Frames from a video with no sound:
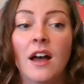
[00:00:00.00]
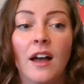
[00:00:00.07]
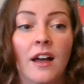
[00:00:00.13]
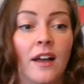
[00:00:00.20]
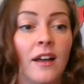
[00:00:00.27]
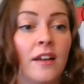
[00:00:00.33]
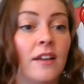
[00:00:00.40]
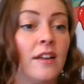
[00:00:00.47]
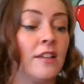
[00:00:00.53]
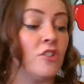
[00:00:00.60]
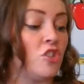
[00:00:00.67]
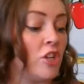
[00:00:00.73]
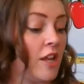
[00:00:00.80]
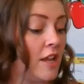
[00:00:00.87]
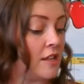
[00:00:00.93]
a
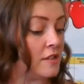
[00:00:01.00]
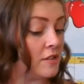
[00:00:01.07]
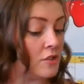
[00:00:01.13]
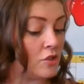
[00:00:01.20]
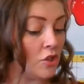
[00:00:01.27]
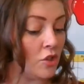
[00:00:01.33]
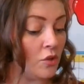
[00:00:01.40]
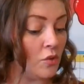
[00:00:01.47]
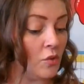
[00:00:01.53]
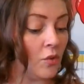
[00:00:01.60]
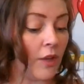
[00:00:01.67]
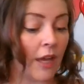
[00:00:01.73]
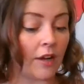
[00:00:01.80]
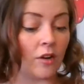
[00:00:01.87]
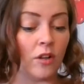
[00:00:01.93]
chance to
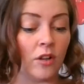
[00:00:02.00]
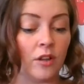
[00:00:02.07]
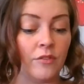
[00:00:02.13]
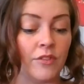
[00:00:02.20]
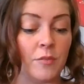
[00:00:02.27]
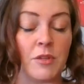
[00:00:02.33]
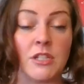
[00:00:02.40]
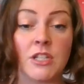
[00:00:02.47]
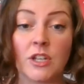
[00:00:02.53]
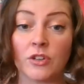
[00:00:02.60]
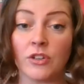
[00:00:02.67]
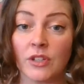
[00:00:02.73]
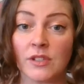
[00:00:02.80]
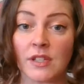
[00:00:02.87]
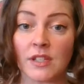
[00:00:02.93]
get all of the
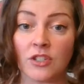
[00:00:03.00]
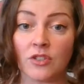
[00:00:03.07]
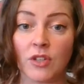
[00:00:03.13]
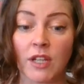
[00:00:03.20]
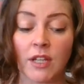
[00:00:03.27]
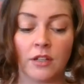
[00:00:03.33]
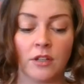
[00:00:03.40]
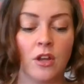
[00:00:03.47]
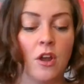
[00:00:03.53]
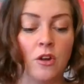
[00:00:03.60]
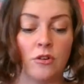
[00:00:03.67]
materials that you need.